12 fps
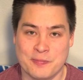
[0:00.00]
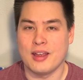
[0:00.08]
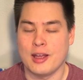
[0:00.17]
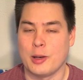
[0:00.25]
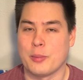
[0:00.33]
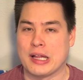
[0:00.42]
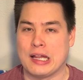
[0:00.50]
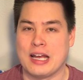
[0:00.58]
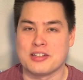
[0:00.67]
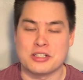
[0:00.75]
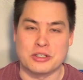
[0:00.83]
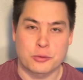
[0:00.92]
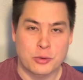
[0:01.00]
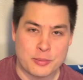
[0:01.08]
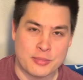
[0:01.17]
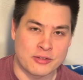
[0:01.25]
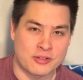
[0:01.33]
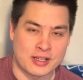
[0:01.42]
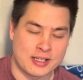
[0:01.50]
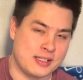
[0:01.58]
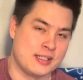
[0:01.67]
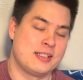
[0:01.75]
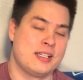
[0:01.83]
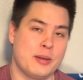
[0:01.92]
And my last equipment
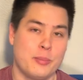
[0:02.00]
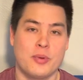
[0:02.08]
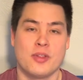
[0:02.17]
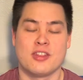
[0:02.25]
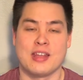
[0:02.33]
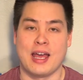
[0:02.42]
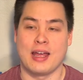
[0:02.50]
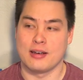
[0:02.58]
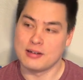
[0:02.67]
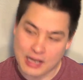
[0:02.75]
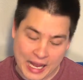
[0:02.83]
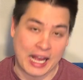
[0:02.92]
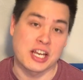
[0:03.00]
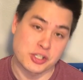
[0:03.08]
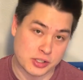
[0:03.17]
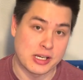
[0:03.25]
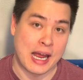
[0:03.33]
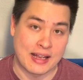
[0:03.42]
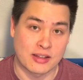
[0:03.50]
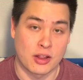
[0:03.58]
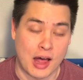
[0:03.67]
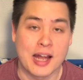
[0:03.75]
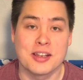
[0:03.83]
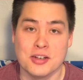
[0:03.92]
related tip that actually has a
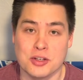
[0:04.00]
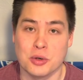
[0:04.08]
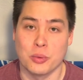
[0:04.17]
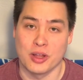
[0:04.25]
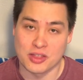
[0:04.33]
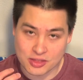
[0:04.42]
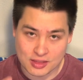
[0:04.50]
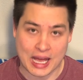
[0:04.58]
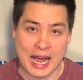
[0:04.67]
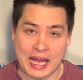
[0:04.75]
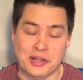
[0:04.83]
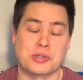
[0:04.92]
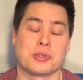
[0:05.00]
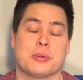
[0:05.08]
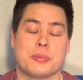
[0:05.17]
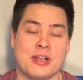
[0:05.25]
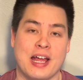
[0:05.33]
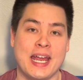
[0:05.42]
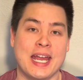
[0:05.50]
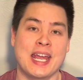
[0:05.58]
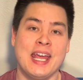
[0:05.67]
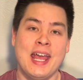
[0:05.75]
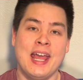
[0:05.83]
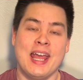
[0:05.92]
lot to do with actual playing
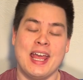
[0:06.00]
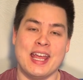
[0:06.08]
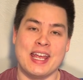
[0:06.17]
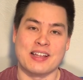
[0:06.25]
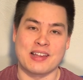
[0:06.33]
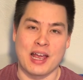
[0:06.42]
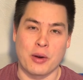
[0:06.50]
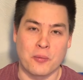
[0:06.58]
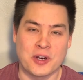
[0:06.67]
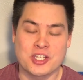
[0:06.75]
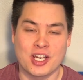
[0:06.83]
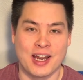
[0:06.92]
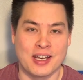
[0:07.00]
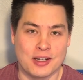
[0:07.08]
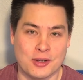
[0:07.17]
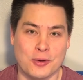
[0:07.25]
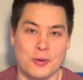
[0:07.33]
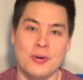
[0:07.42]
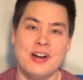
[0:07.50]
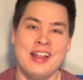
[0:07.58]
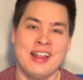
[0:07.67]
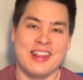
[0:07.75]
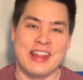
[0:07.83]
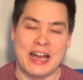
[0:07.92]
is I wish I knew
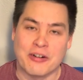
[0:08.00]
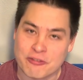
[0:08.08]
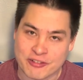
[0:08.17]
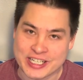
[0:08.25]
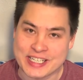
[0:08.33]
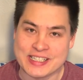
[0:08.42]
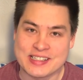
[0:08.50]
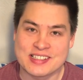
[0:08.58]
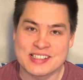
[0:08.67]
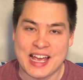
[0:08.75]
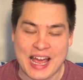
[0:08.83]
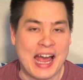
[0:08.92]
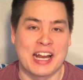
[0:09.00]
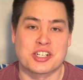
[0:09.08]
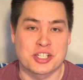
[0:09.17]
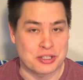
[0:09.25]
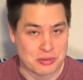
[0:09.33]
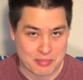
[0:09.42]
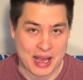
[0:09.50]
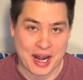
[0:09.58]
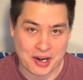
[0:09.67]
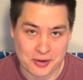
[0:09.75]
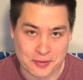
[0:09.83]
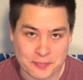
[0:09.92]
that reeds actually
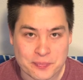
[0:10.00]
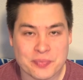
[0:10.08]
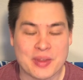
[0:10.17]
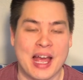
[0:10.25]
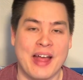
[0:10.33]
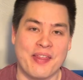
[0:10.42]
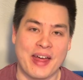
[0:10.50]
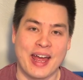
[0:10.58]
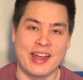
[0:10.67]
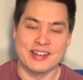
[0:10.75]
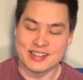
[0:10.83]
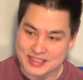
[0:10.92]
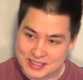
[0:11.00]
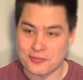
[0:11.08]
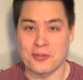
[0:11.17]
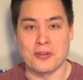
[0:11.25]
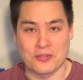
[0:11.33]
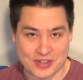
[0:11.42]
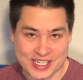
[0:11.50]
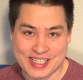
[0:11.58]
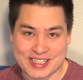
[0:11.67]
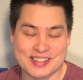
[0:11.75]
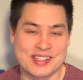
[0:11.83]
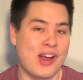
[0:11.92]
matter and that different
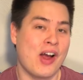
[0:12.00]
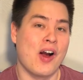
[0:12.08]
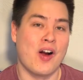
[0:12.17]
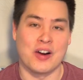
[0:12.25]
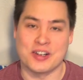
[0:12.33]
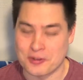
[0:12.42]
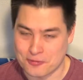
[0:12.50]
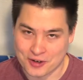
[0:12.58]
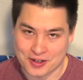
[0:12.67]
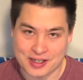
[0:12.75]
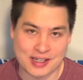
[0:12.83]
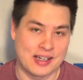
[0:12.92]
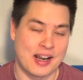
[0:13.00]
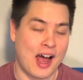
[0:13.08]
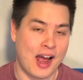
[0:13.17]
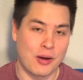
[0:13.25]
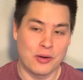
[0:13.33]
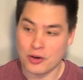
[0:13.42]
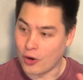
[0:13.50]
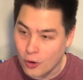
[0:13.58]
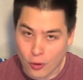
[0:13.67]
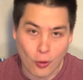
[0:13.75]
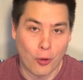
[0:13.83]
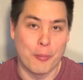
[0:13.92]
reeds are different. Not a
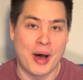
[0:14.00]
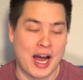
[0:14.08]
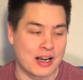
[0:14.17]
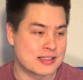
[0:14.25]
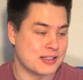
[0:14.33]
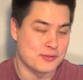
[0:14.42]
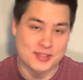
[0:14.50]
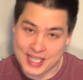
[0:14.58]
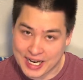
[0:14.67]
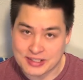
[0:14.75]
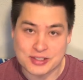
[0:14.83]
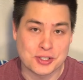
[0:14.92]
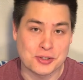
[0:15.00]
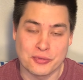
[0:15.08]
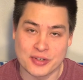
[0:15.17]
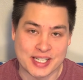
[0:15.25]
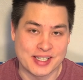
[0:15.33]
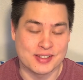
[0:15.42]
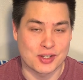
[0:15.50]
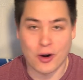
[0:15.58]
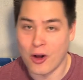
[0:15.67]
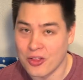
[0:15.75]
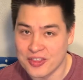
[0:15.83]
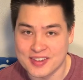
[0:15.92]
whole box of size 2 reeds are
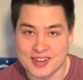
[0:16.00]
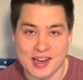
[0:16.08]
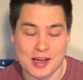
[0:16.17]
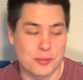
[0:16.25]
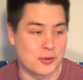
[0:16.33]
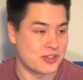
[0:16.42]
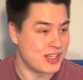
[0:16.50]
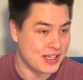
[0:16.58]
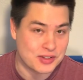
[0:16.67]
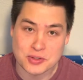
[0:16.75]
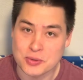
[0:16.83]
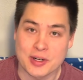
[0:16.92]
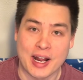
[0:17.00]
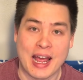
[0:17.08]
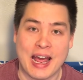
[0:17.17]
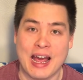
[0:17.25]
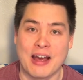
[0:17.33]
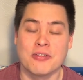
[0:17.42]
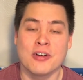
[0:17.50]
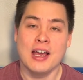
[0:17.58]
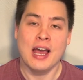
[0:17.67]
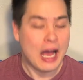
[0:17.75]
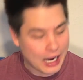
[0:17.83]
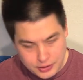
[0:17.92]
all the same, or size 2.5.
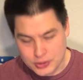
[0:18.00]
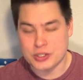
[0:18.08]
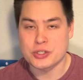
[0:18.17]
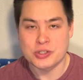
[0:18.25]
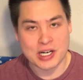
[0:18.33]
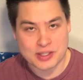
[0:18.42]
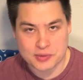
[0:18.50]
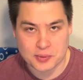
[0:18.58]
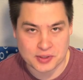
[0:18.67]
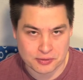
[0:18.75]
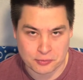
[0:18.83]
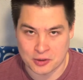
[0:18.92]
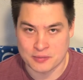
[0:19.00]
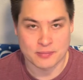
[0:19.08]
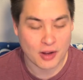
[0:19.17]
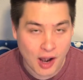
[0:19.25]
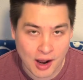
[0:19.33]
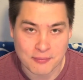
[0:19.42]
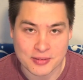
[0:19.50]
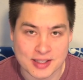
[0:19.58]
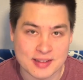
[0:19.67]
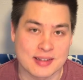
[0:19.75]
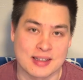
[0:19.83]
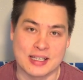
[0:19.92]
I knew the strengths were different,
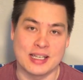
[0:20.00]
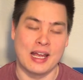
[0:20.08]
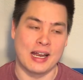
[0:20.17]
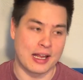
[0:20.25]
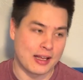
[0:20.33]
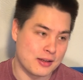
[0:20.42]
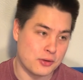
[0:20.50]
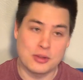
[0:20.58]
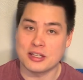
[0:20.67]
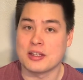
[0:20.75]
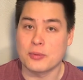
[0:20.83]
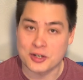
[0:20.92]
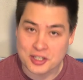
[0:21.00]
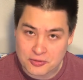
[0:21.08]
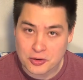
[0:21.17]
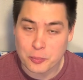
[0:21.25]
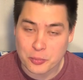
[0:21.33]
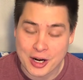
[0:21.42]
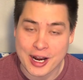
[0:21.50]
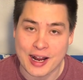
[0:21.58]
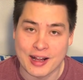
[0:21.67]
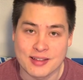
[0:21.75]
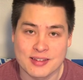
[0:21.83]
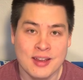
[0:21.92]
obviously, and I knew that there were different
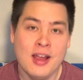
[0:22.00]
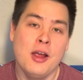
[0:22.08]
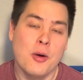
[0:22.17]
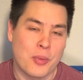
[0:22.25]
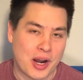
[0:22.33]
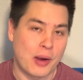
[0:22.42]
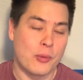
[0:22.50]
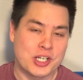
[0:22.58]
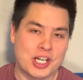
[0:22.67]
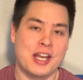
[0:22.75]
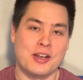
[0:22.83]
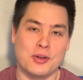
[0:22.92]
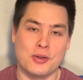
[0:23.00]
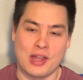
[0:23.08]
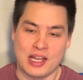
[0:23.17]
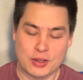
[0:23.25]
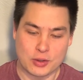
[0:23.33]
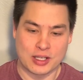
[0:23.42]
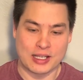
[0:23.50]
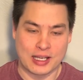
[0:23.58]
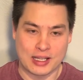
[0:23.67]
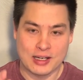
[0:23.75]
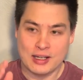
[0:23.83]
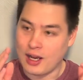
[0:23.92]
brands, but I wish I knew that you could
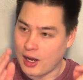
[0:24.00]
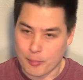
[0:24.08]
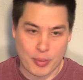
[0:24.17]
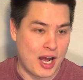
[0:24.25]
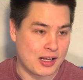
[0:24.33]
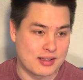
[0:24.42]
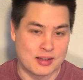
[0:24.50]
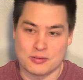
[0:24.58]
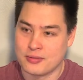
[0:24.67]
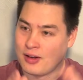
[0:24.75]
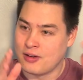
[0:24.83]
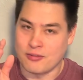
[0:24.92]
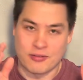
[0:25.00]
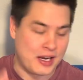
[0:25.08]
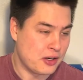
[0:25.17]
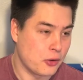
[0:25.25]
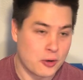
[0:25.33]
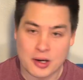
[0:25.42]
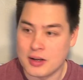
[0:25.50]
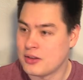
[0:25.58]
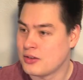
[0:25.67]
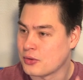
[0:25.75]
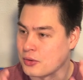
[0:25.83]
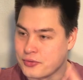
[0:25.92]
get a box of
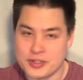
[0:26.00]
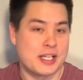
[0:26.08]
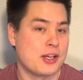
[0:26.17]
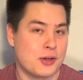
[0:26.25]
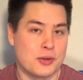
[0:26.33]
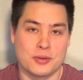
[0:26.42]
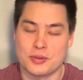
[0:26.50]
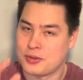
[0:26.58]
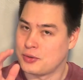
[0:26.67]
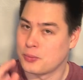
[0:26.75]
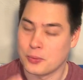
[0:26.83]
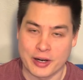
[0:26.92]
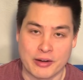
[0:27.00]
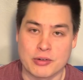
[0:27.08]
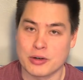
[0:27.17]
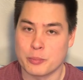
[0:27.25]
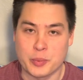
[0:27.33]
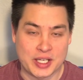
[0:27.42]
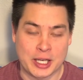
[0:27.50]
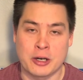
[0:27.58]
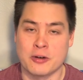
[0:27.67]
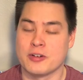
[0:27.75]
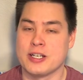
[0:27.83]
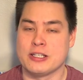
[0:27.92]
Vandorens or Ricos or whatever
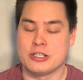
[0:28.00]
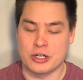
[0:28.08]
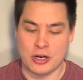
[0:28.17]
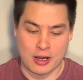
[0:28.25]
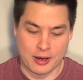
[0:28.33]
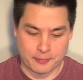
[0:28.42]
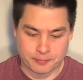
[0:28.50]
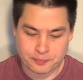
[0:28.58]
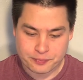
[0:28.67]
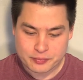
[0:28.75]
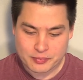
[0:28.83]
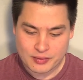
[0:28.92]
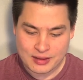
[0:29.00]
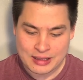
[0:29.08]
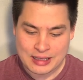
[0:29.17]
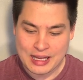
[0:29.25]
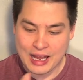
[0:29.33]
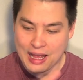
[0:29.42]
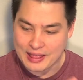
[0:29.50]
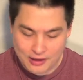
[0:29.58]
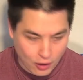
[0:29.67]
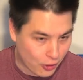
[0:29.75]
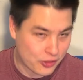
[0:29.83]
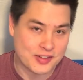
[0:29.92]
beginner reeds you're on,
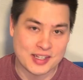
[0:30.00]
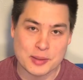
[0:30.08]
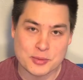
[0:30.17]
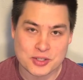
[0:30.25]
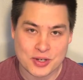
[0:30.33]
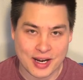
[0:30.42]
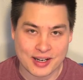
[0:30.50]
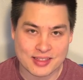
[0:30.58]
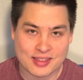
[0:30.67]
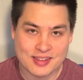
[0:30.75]
all the same strength,